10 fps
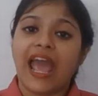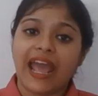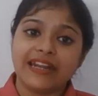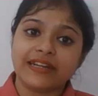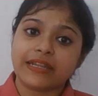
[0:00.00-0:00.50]

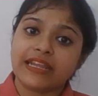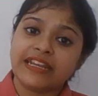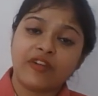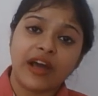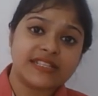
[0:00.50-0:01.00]
and
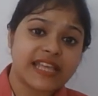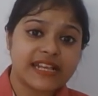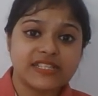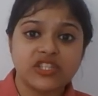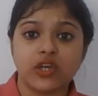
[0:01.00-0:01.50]
it was
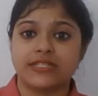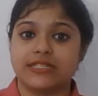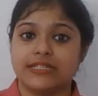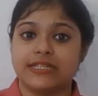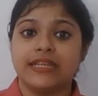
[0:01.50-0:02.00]

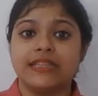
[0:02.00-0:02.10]
exhausted,